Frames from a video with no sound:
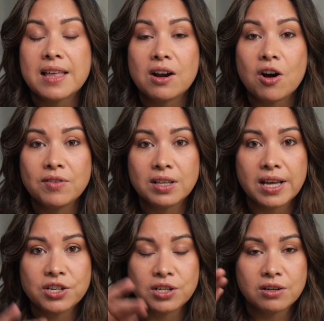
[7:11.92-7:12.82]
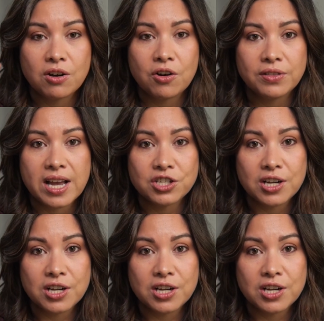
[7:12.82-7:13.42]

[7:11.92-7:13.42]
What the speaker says: that ovulation on that